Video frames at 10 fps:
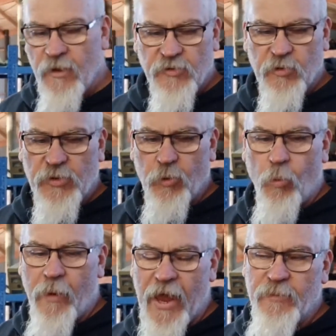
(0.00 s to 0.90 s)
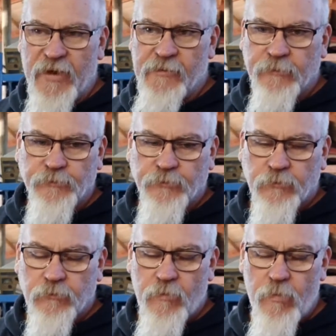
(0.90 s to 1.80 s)
So we thought maybe
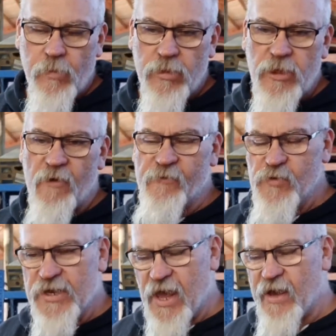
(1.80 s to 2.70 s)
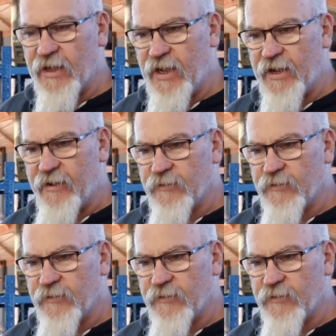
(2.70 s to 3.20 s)
if we can't get